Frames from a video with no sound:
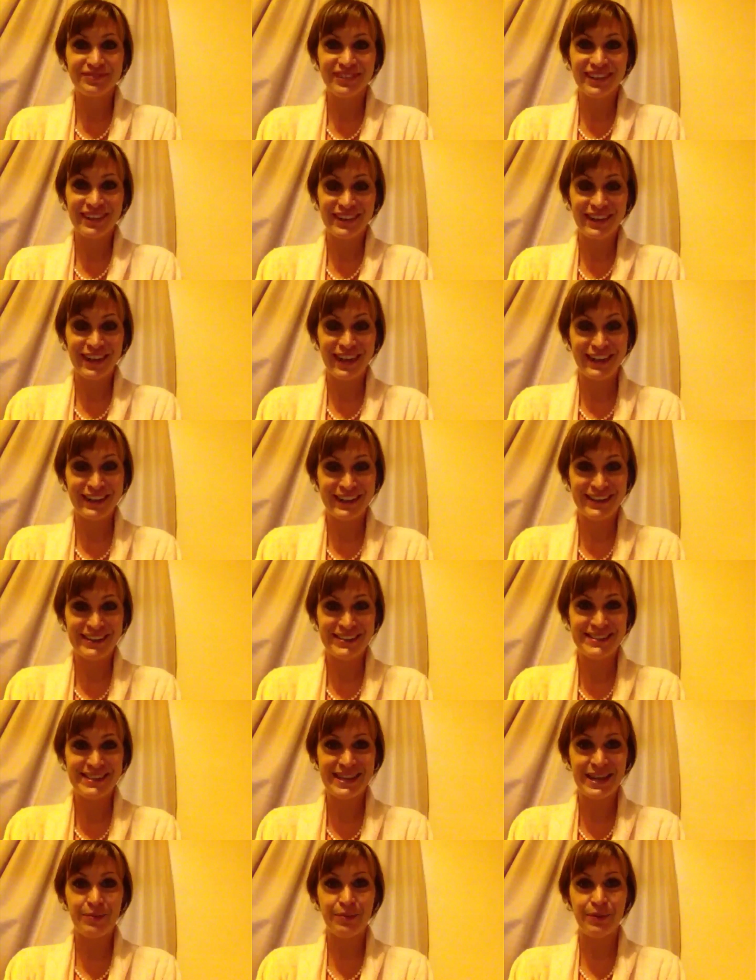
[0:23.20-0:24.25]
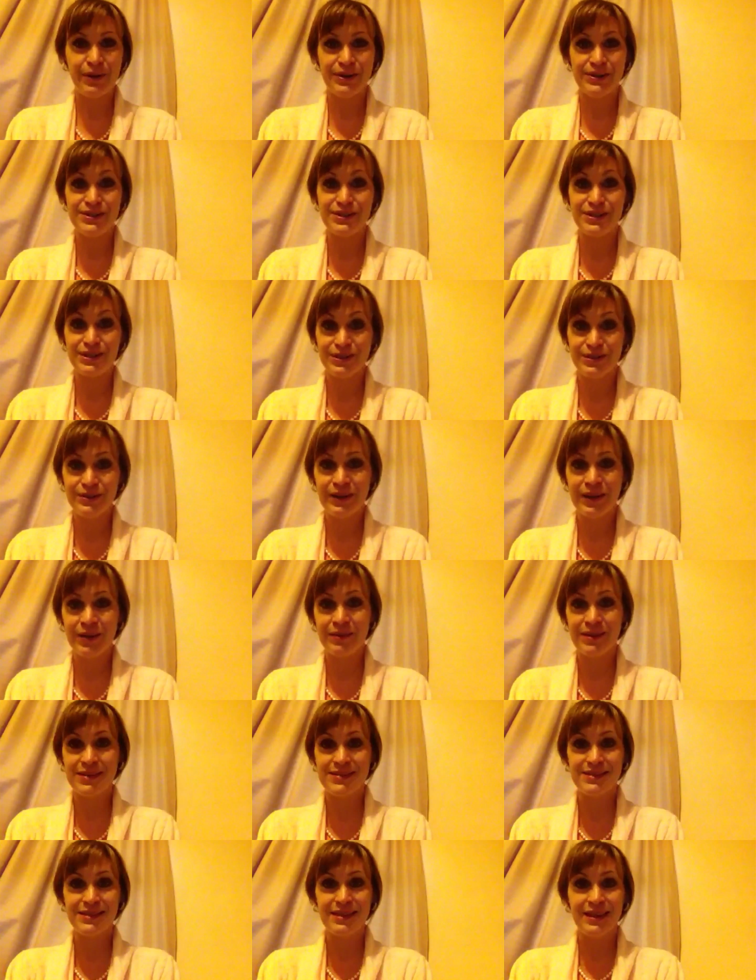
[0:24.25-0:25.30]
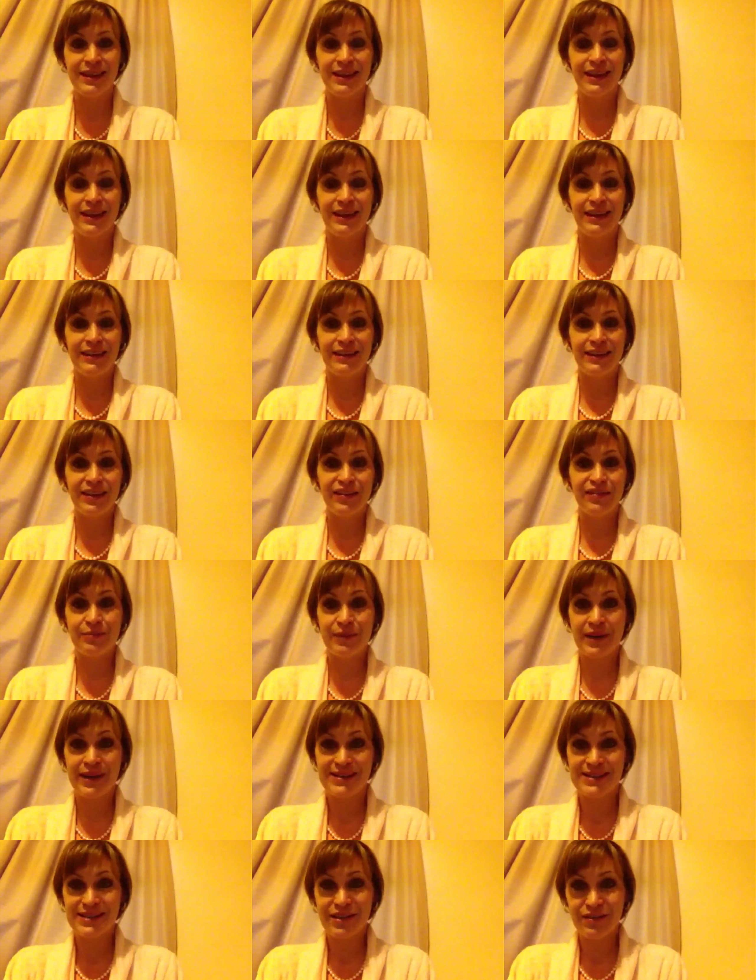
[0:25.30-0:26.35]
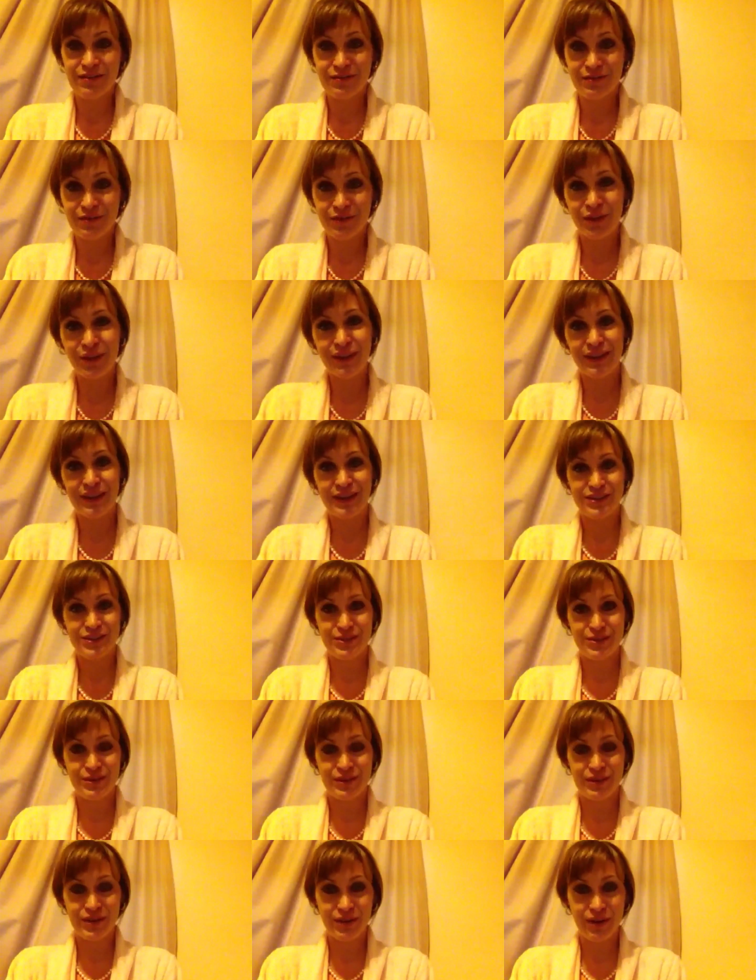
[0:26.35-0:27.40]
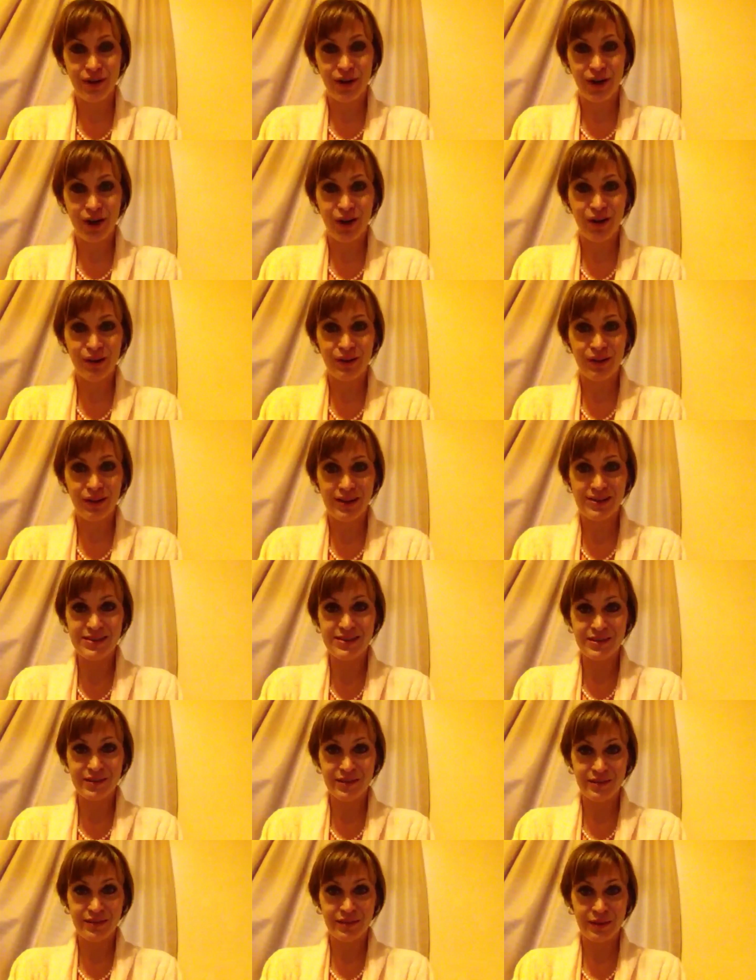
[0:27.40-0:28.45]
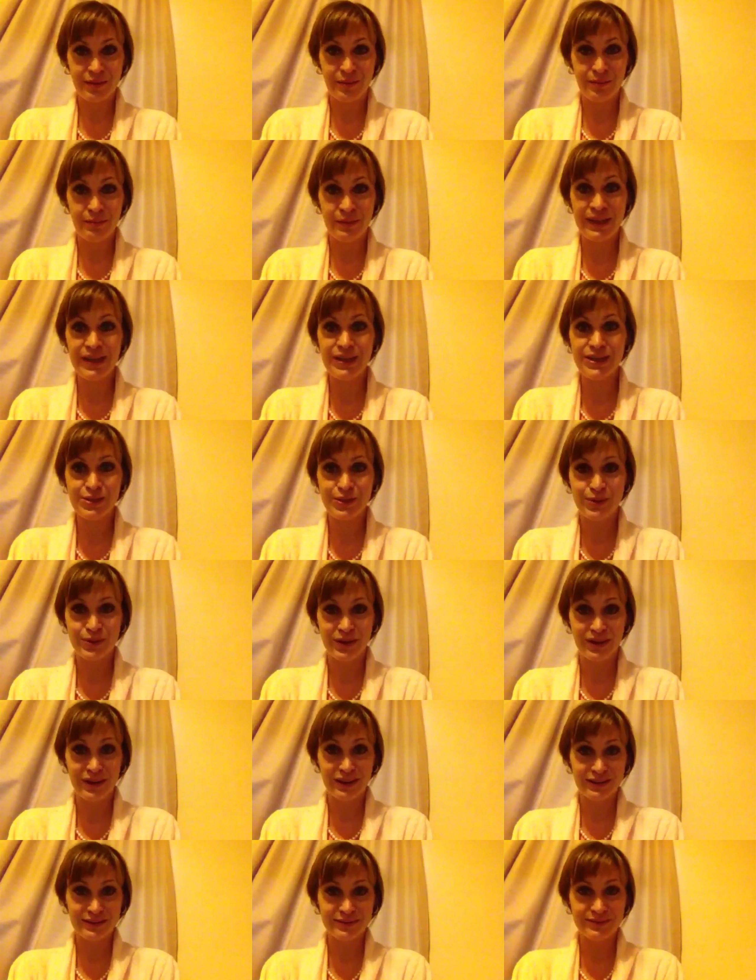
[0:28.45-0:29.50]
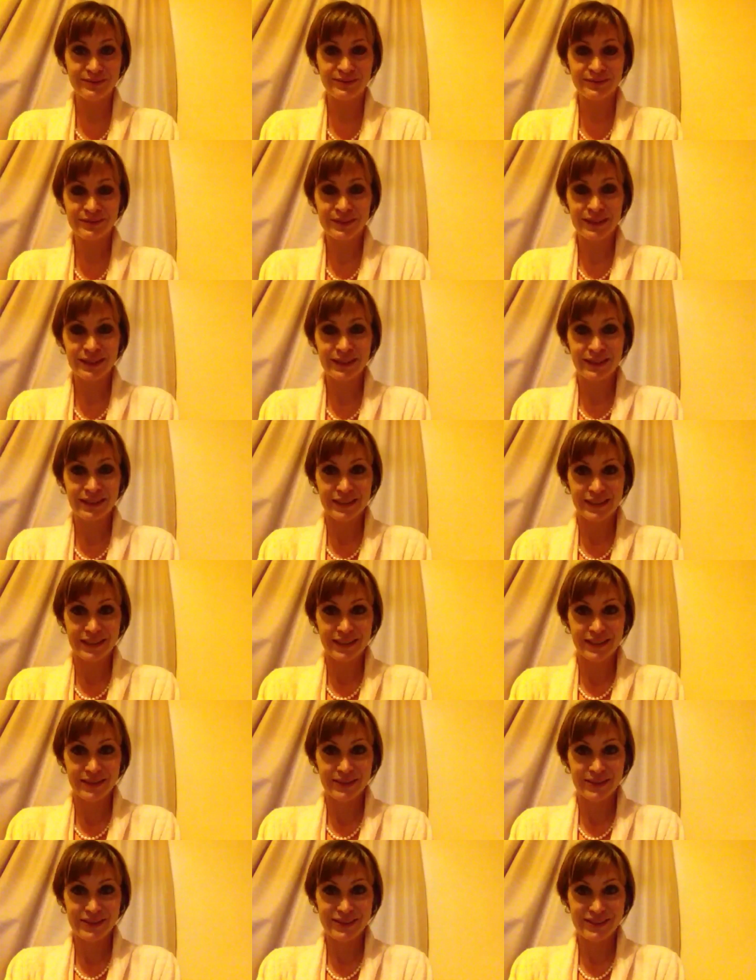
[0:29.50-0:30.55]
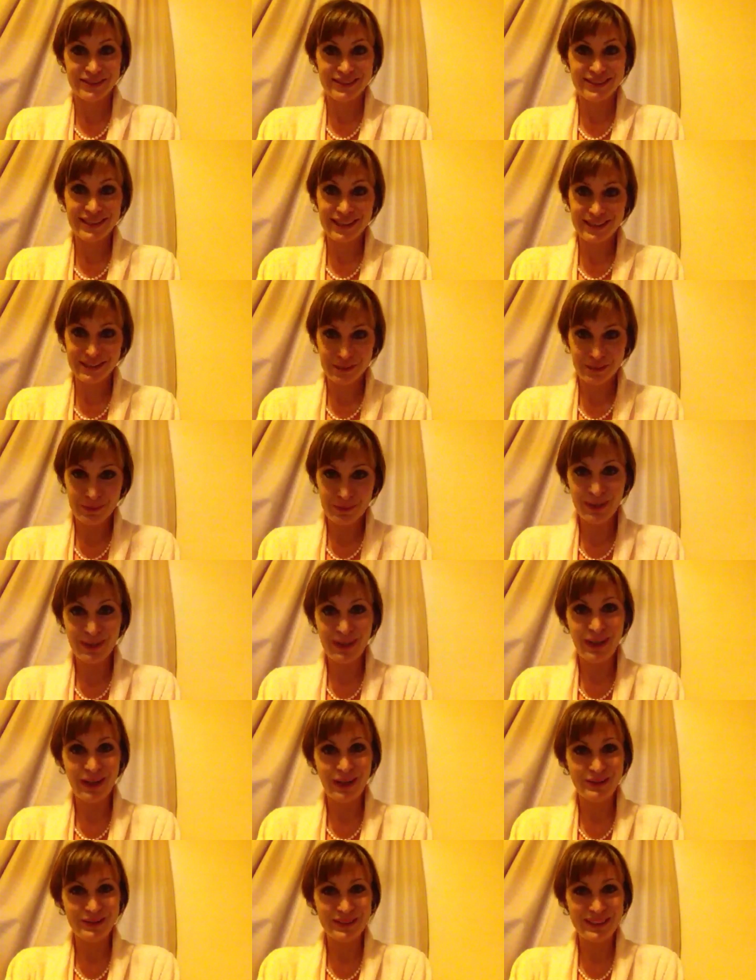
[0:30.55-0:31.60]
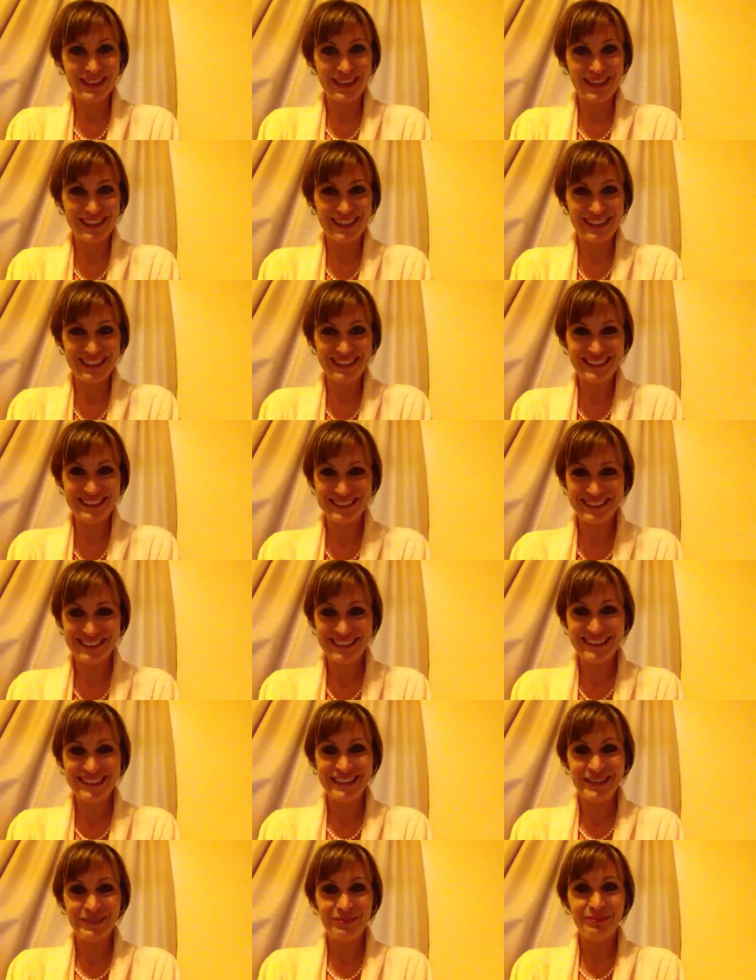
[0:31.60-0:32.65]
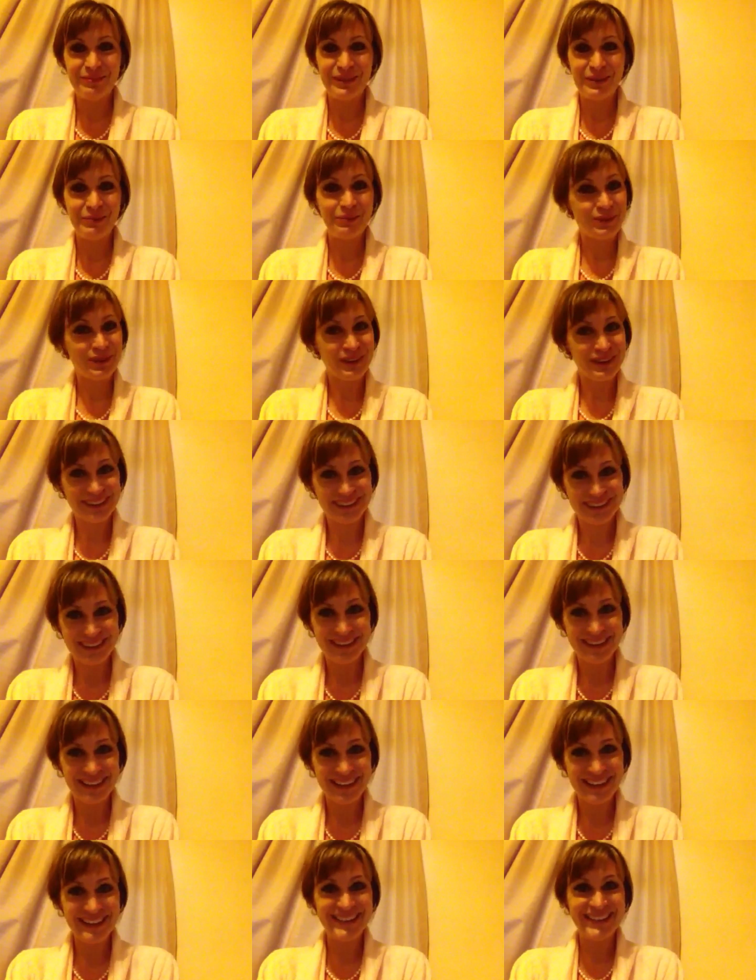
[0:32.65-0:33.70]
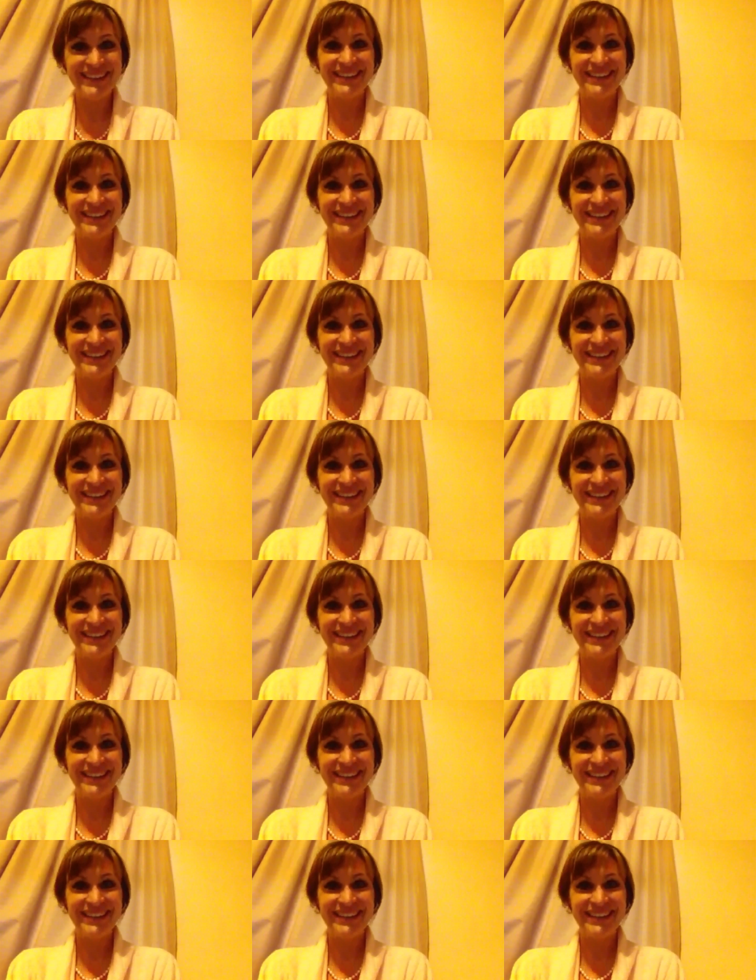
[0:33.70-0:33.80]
And then he said, part two, I must give myself freely to the carnal lust of a minotaur, which is slightly more complicated, but I'm working on it.